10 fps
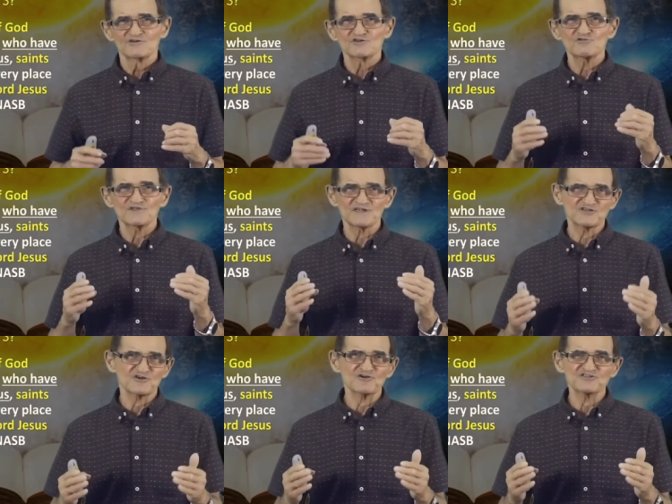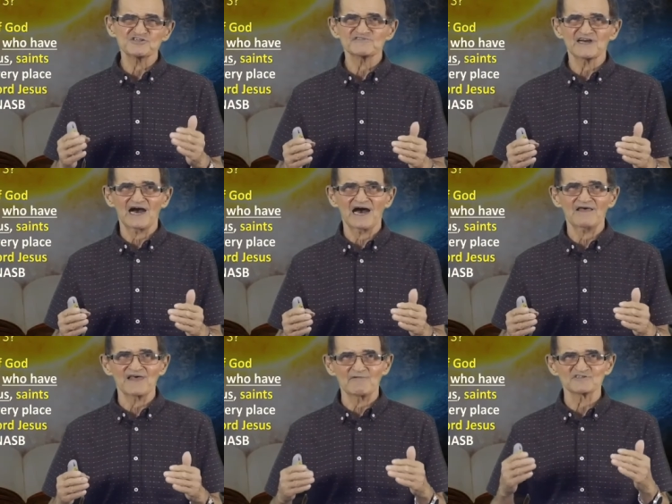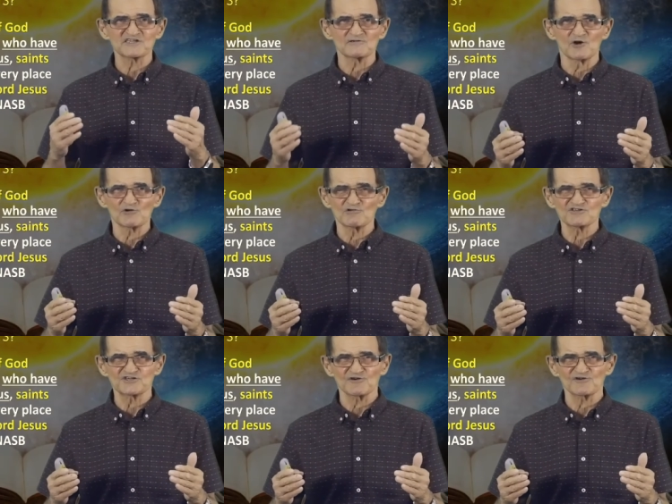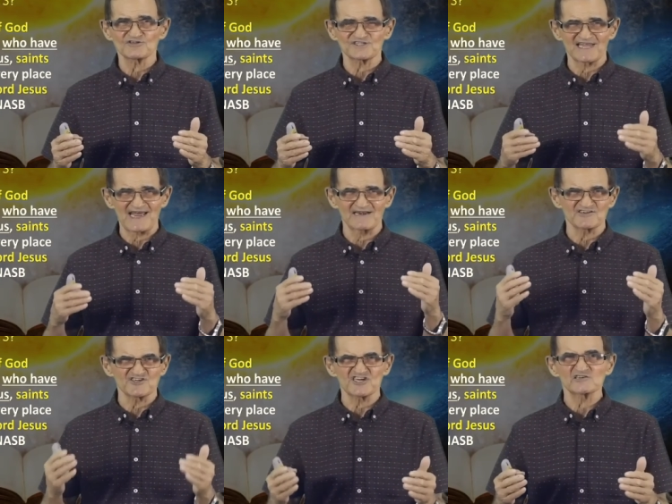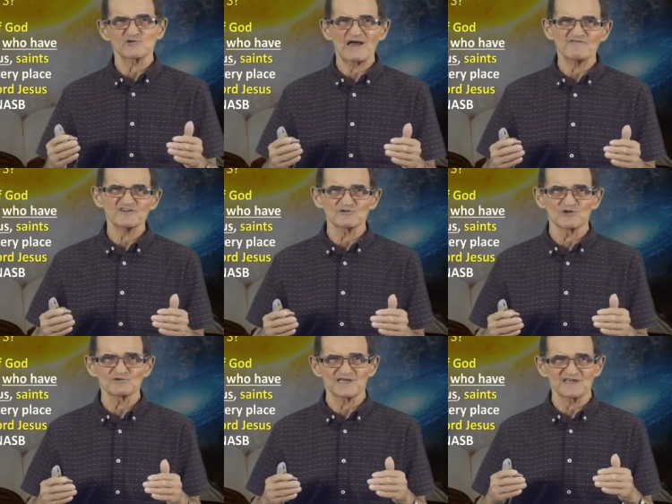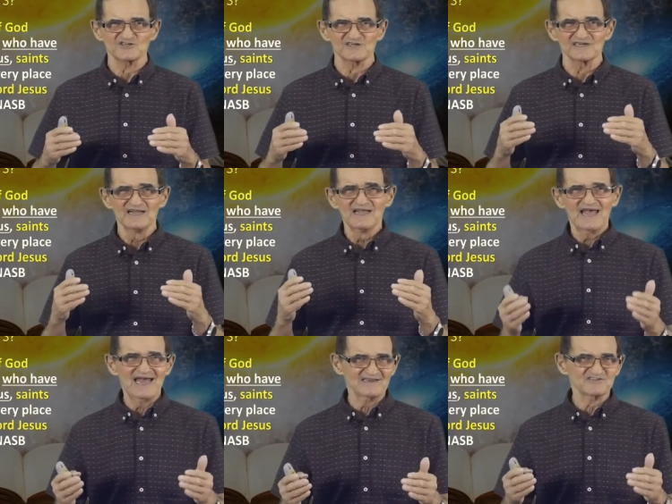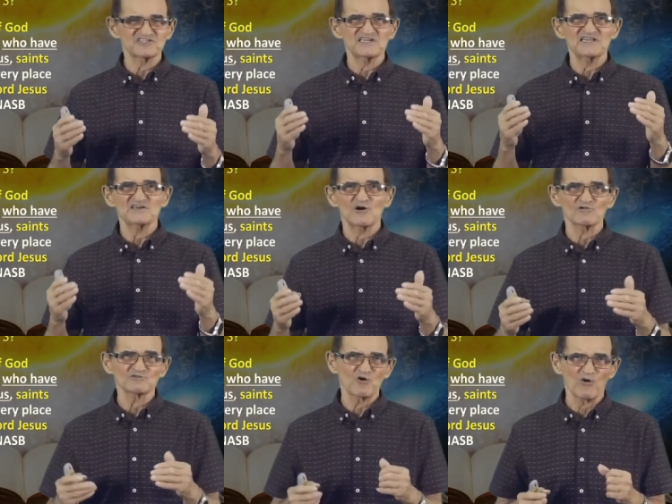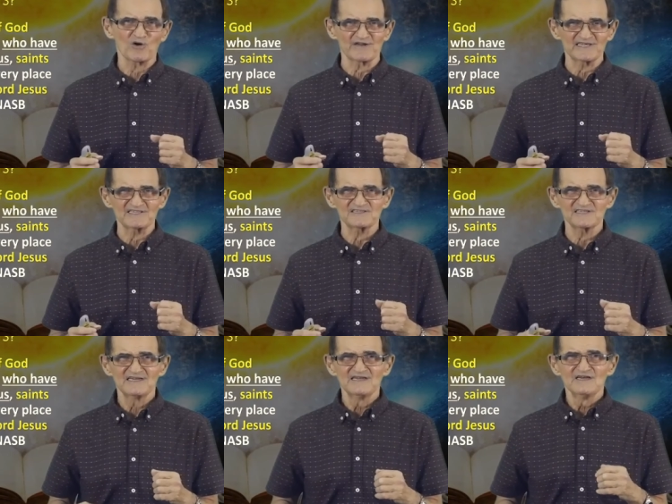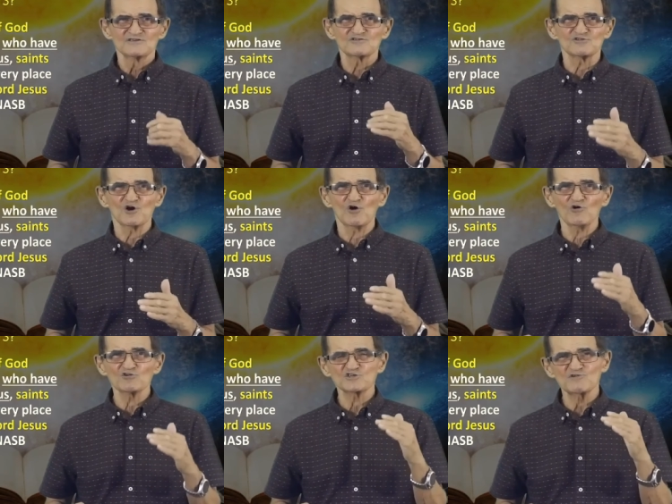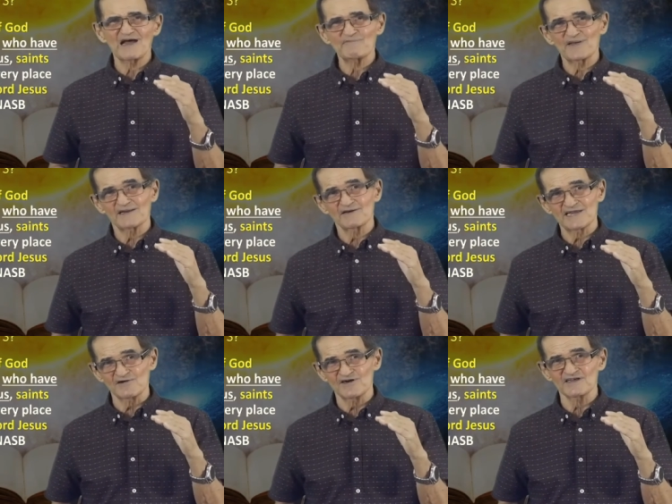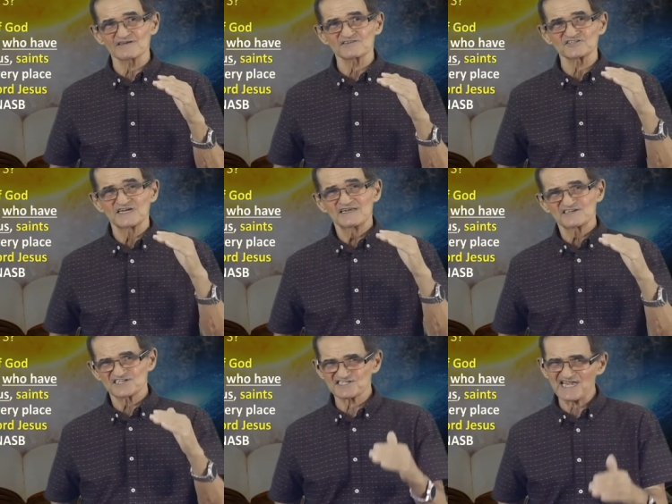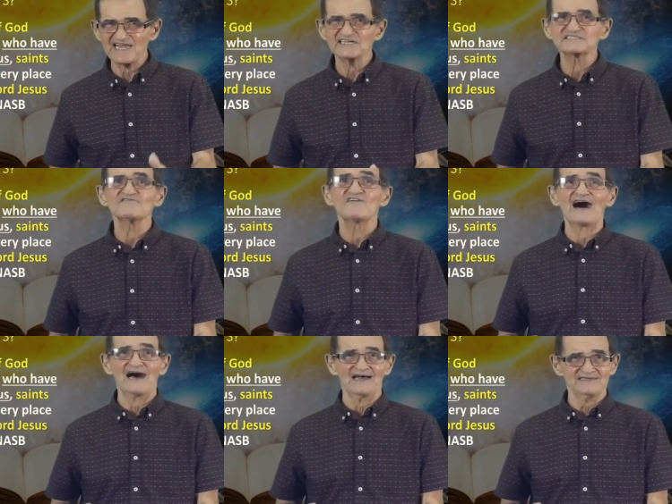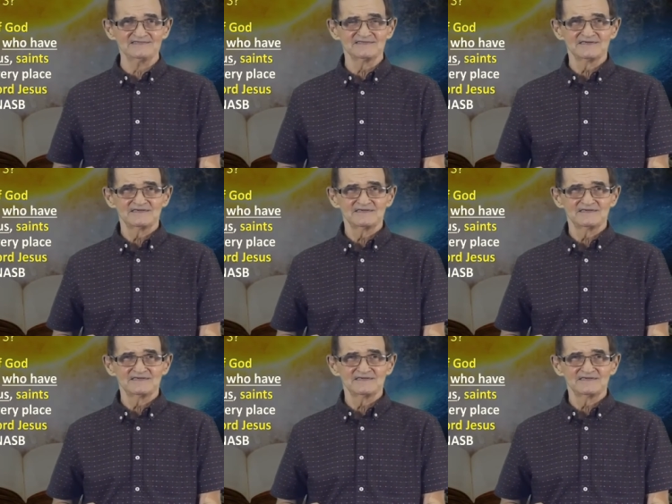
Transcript: To the church of God, that was a local church that had a geographical location at a city called Corinth. To those who have been, here it is, sanctified